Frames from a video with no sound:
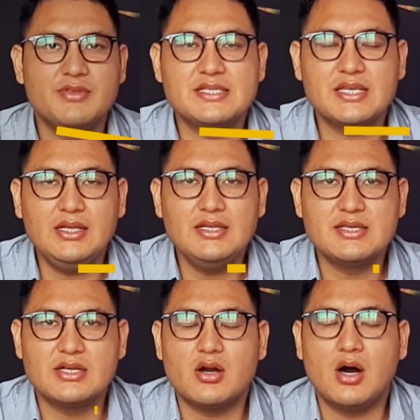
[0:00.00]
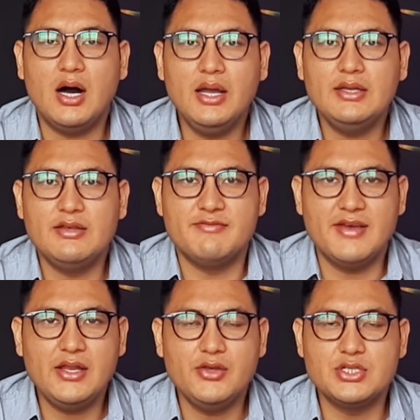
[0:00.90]
the skills that are highly
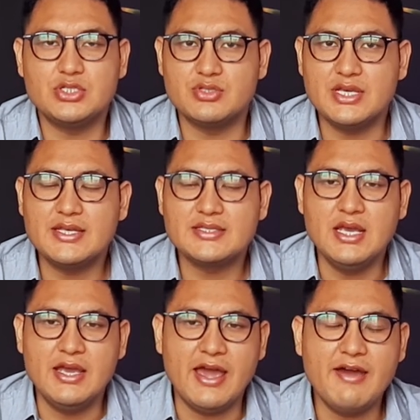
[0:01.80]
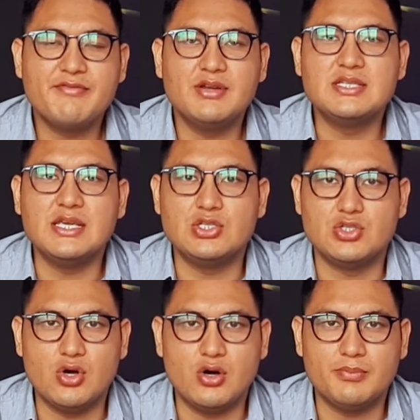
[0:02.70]
valued in today's everyday
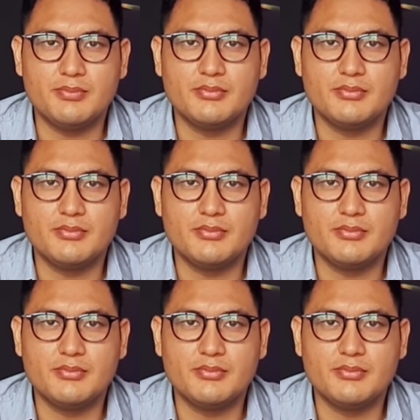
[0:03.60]
job.